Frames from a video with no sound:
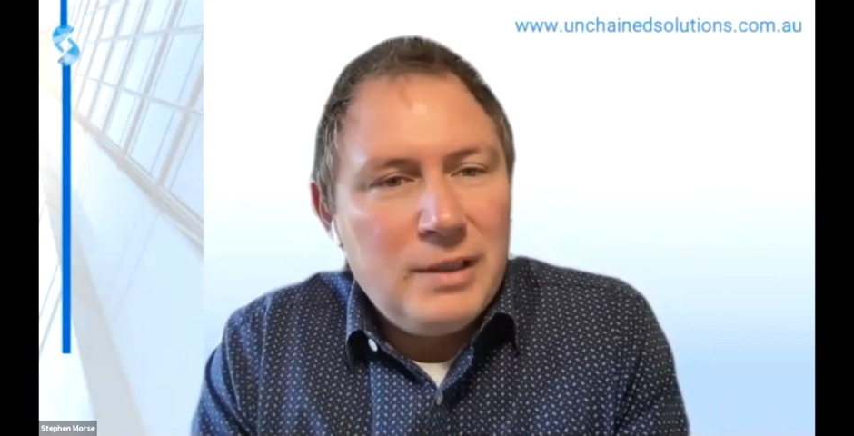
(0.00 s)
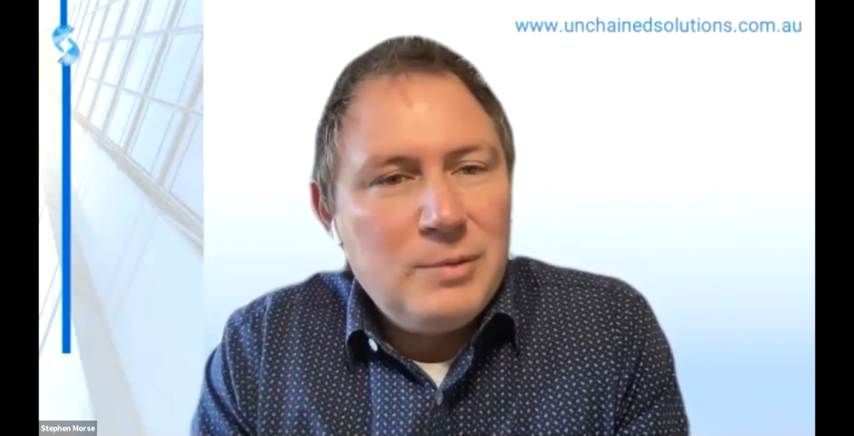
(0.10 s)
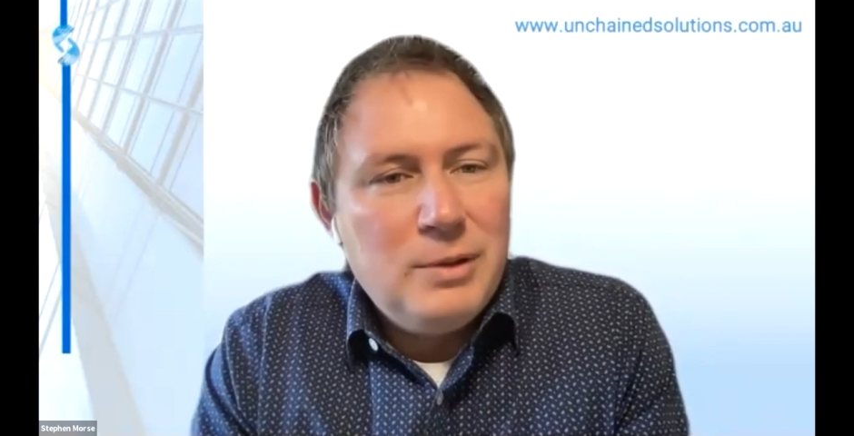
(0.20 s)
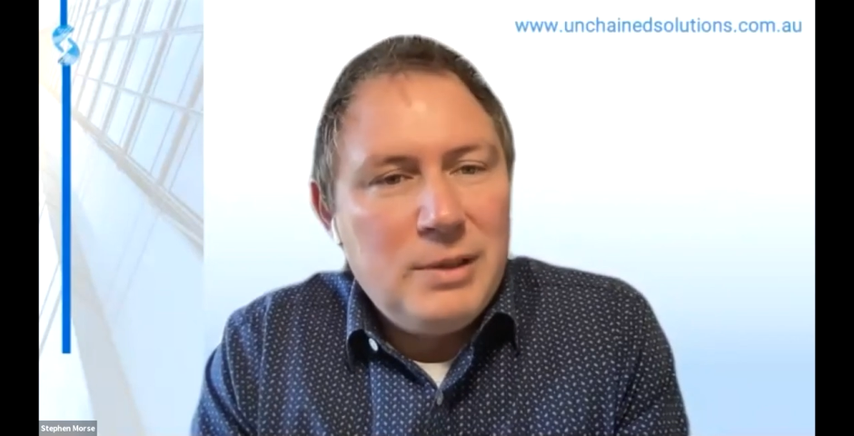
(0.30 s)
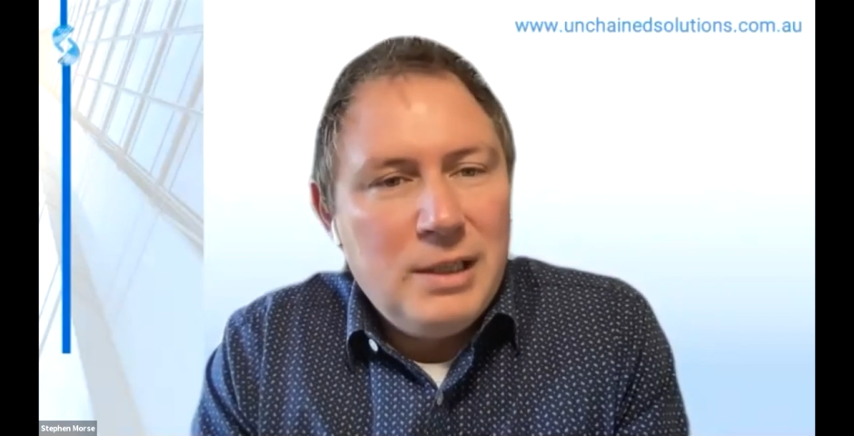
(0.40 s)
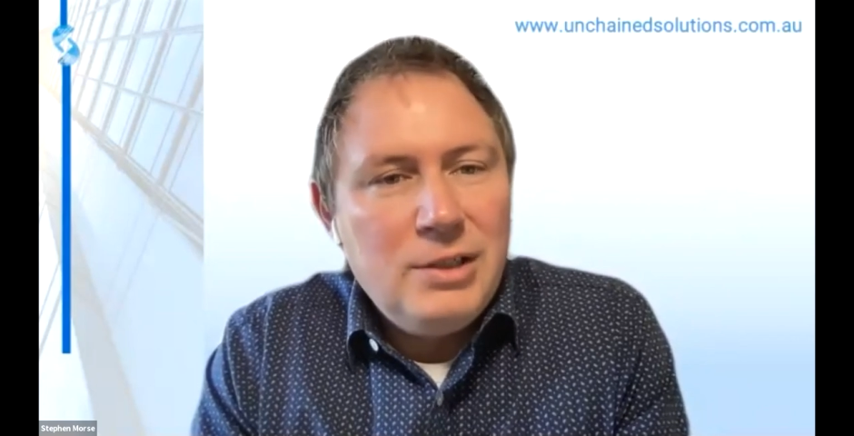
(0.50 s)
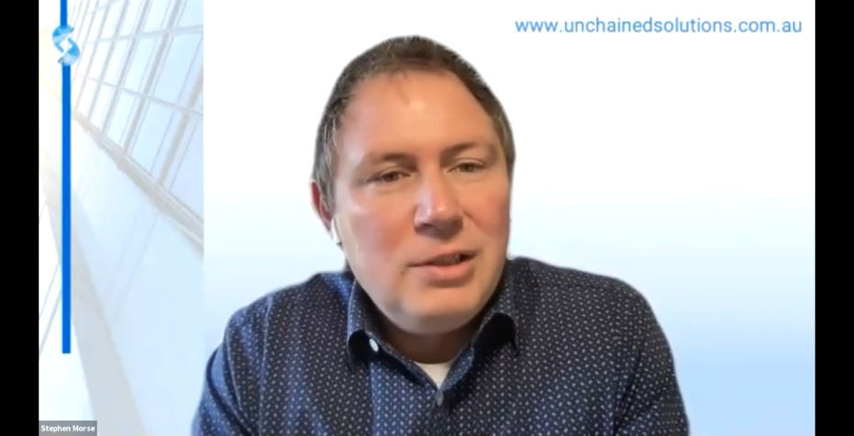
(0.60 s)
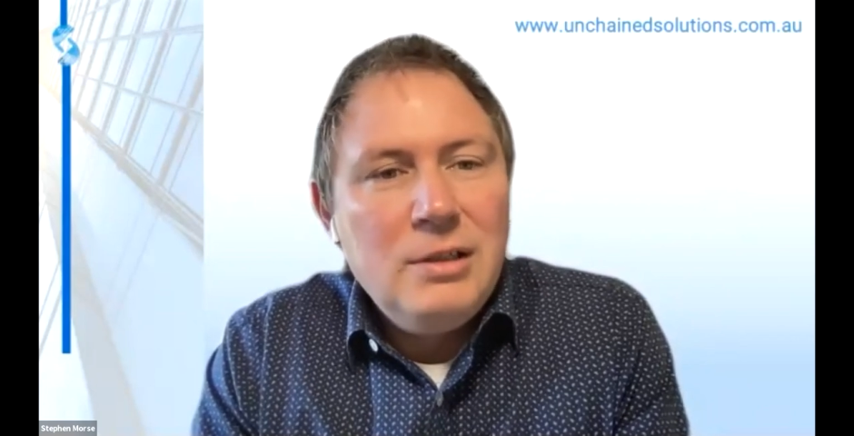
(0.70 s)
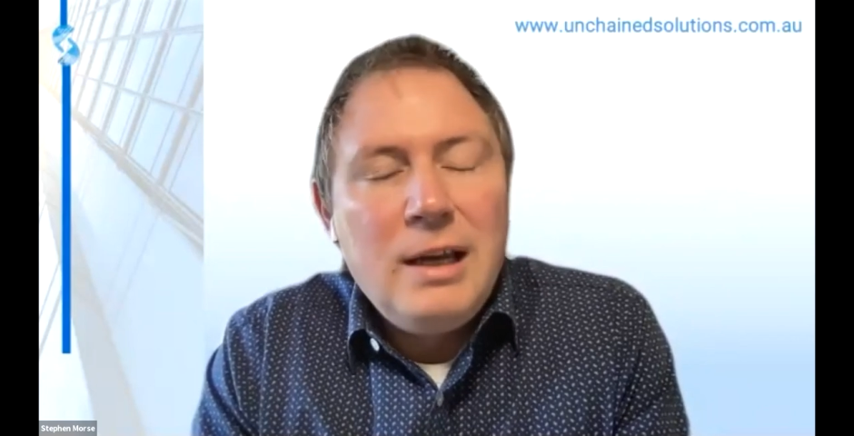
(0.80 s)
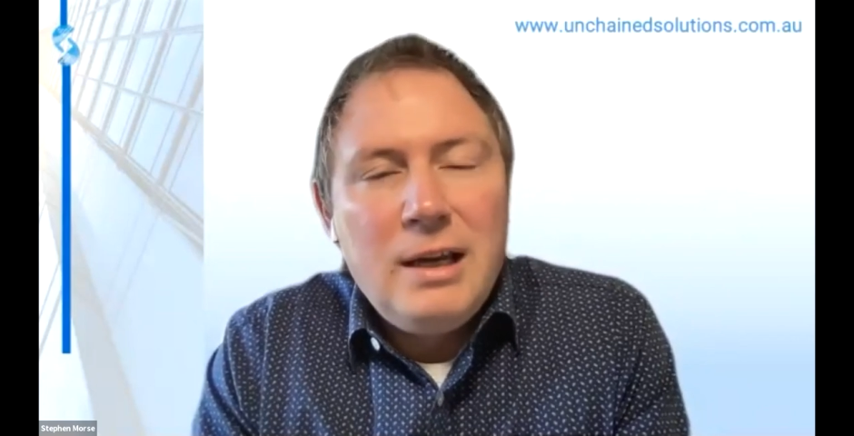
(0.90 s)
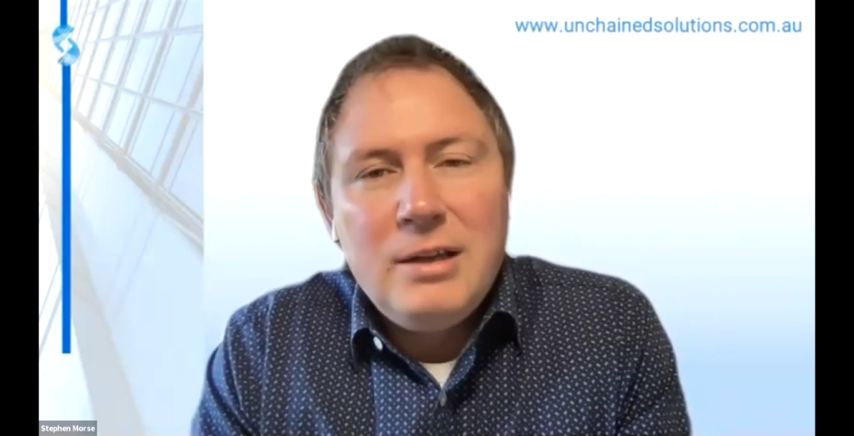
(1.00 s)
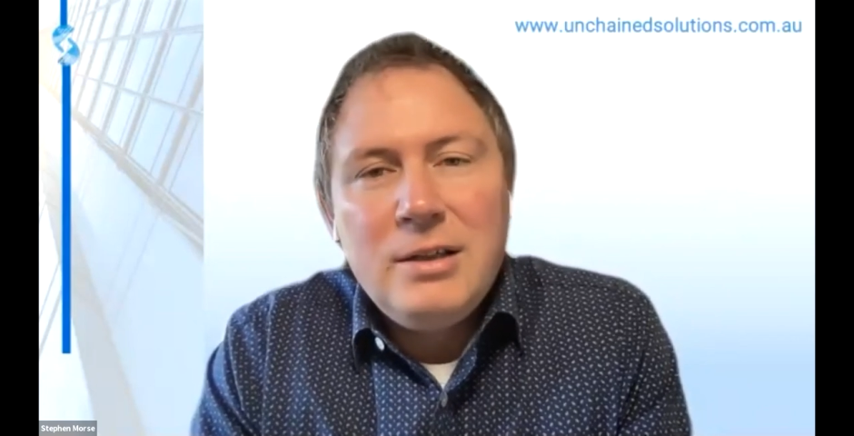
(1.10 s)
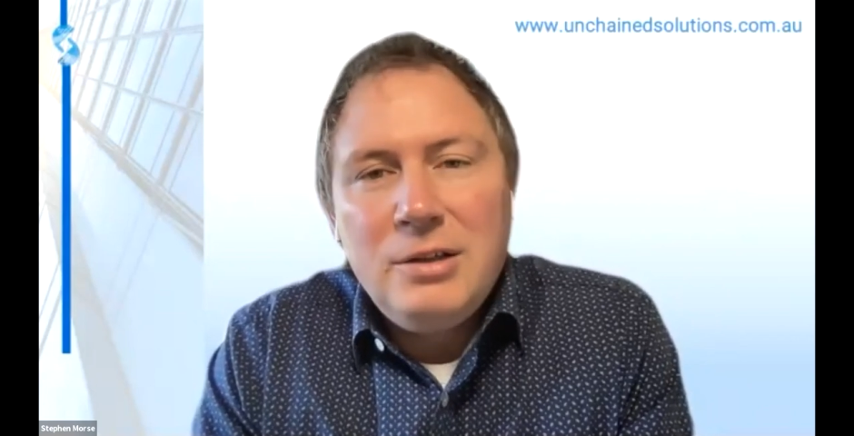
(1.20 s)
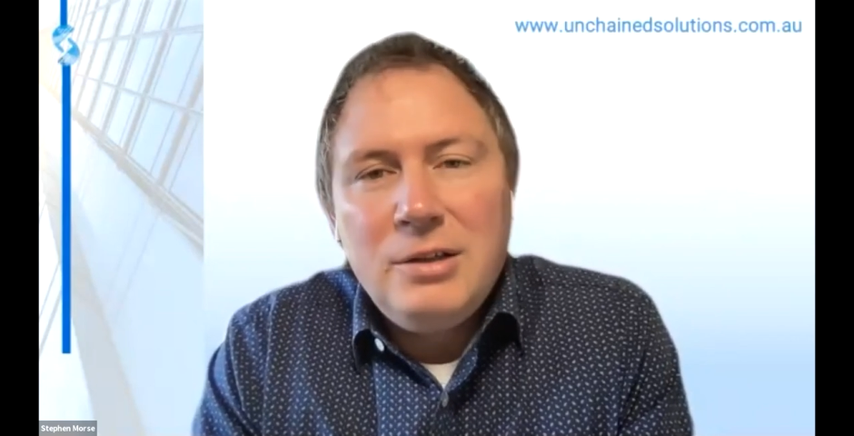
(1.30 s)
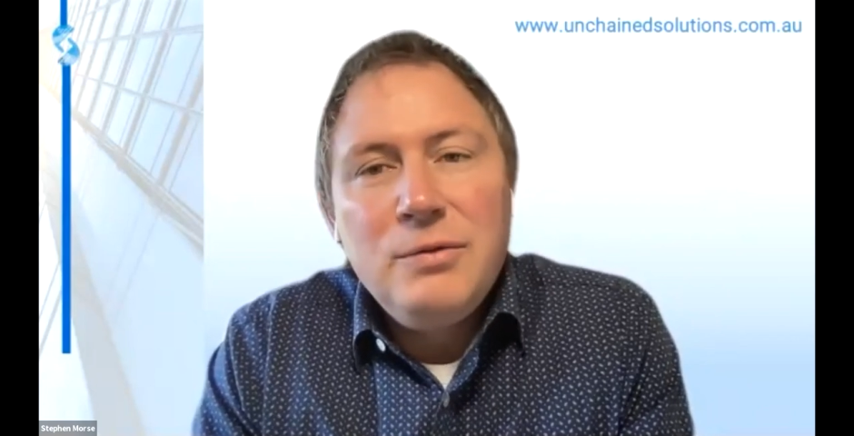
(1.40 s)
exploitation,
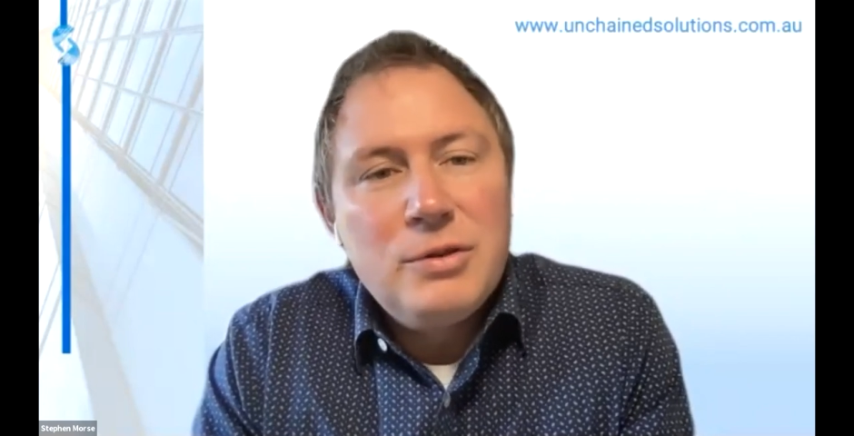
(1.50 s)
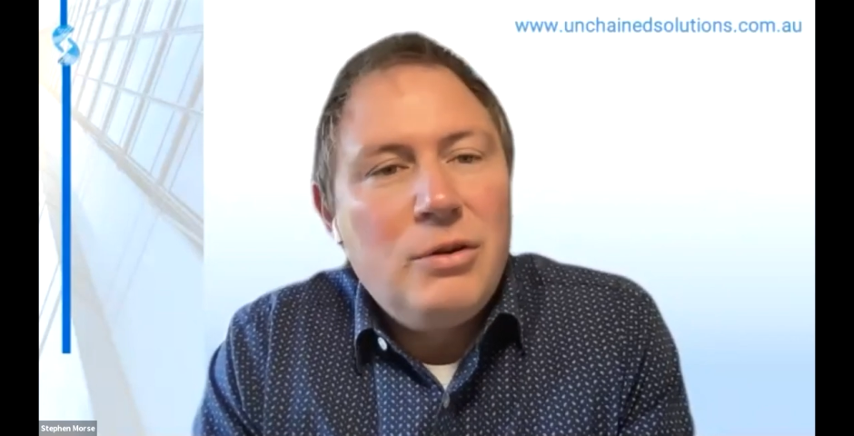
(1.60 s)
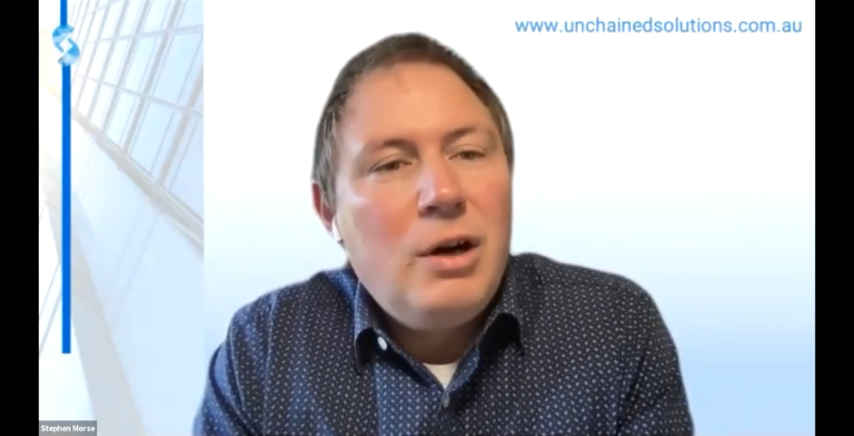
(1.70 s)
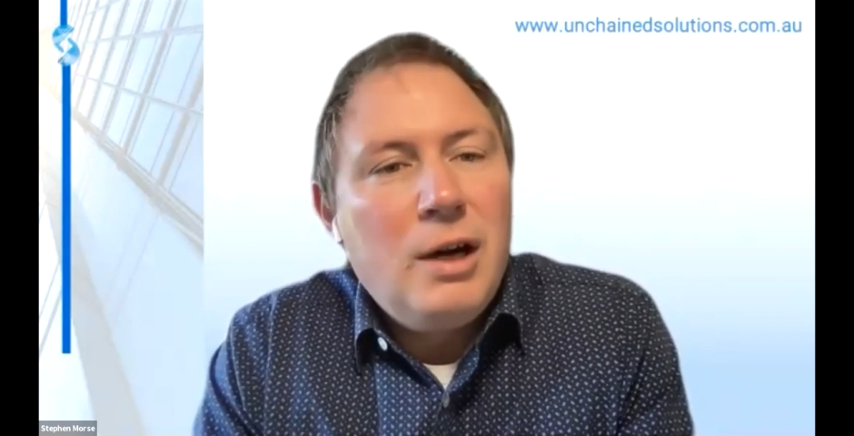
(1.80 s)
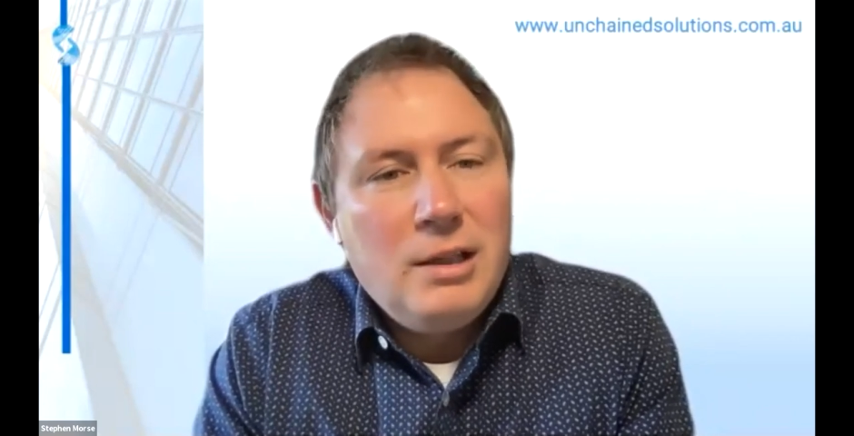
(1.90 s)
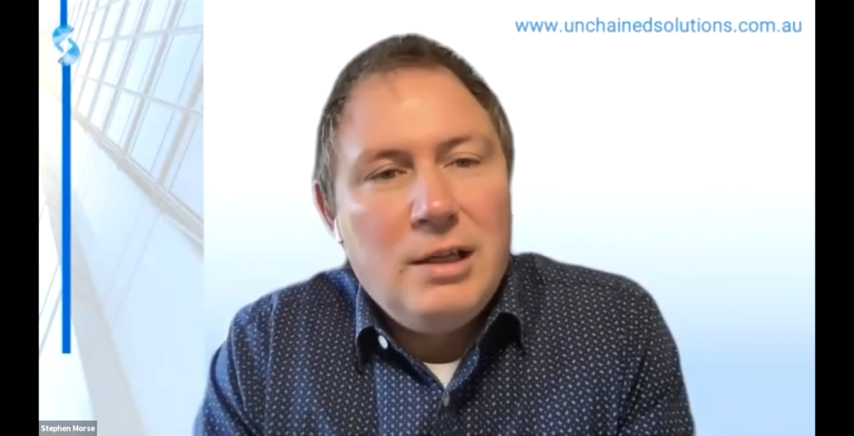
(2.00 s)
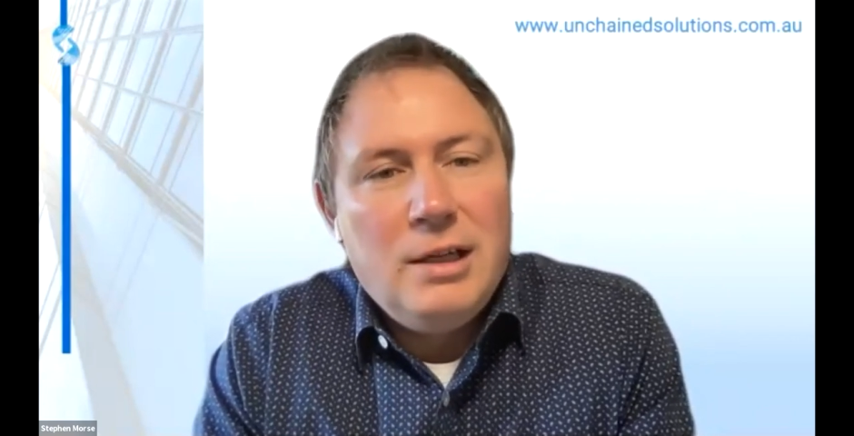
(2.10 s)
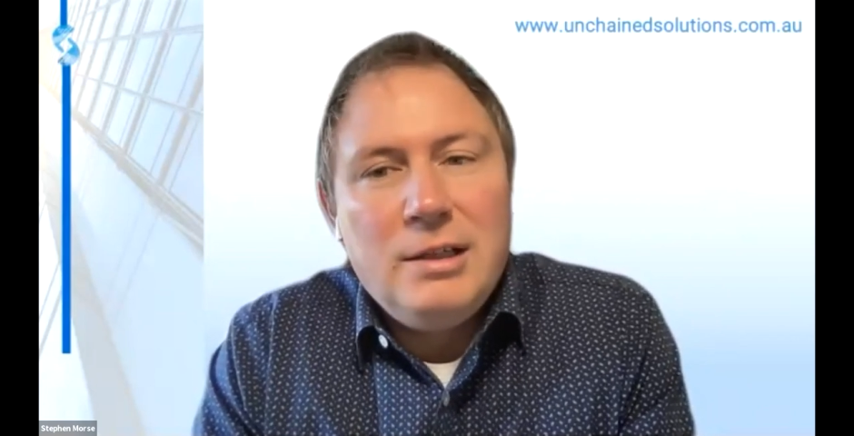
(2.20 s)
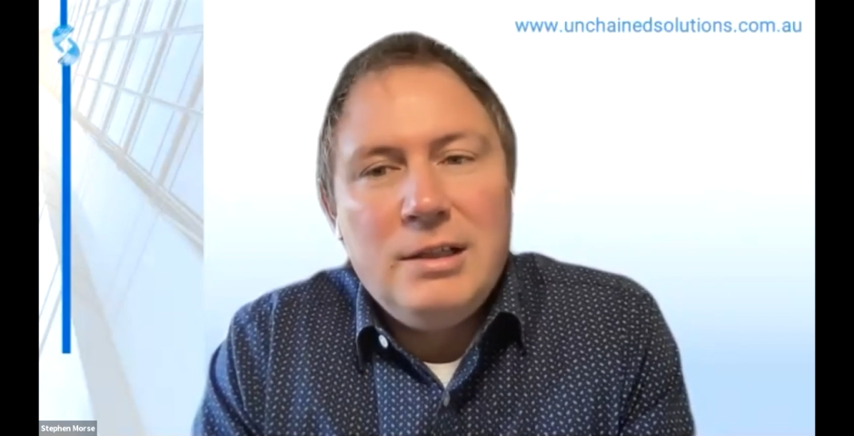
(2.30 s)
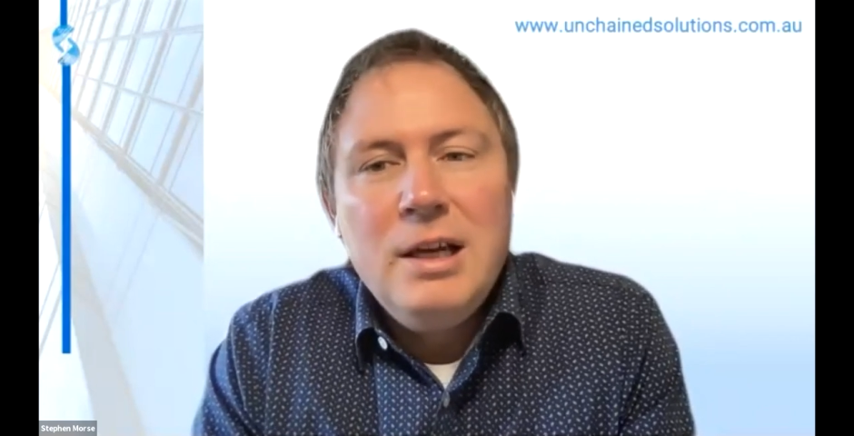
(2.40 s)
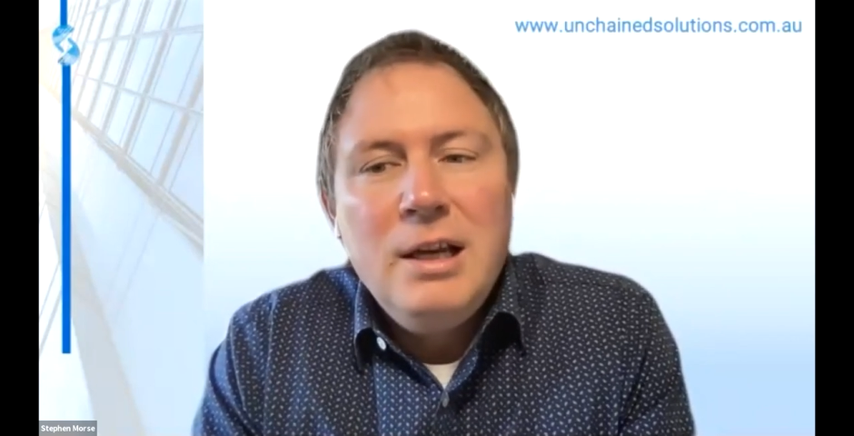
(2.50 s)
and you've also highlighted